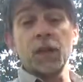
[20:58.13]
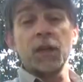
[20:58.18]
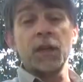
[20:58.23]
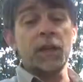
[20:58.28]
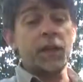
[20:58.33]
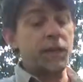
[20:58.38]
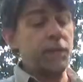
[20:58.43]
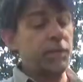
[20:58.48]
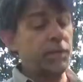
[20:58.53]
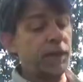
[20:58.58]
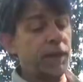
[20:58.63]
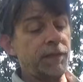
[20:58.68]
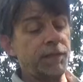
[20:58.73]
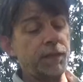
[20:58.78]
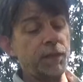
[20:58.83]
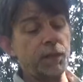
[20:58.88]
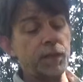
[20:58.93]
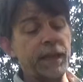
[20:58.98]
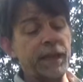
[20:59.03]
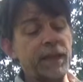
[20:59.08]
could
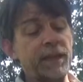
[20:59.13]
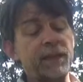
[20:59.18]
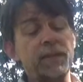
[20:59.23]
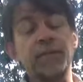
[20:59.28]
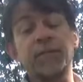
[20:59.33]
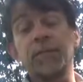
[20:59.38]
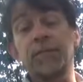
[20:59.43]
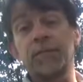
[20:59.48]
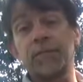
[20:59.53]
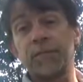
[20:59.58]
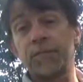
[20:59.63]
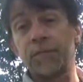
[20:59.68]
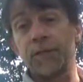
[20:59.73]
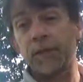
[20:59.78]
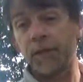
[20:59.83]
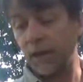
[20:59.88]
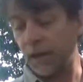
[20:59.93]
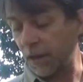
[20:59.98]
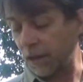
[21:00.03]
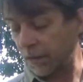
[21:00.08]
if it rained
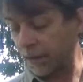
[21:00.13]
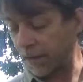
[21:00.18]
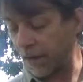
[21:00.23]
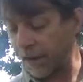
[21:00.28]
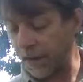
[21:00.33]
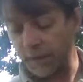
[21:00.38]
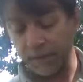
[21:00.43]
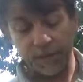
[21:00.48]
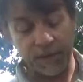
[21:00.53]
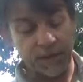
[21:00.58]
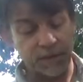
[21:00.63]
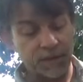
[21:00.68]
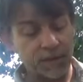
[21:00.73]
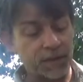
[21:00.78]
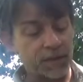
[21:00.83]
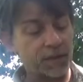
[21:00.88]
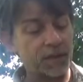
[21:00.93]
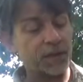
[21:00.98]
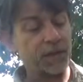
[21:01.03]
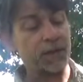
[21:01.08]
for a long time, because
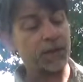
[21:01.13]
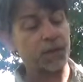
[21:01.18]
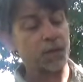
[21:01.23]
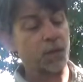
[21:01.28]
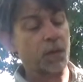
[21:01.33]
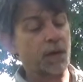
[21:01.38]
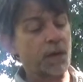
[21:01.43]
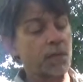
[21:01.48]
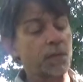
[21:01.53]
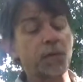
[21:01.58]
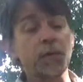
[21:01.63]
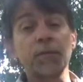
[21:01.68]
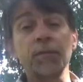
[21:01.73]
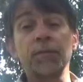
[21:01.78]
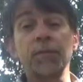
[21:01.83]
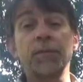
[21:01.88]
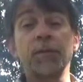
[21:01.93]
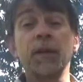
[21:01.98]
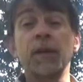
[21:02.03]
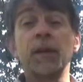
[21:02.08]
this here is waterproof.
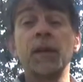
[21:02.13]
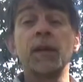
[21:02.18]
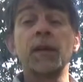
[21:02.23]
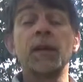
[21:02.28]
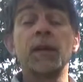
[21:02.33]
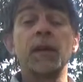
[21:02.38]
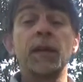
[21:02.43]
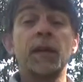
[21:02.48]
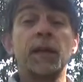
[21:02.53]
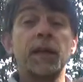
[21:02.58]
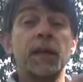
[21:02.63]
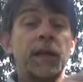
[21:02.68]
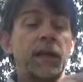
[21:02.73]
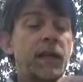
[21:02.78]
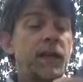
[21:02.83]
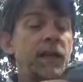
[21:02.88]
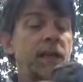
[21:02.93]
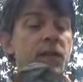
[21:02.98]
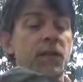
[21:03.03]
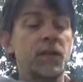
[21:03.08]

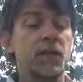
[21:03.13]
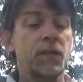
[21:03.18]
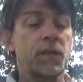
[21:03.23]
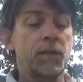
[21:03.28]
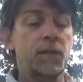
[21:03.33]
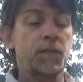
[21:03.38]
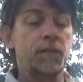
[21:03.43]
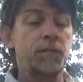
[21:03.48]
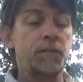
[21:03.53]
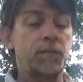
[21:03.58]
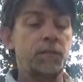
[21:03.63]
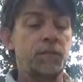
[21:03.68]
And so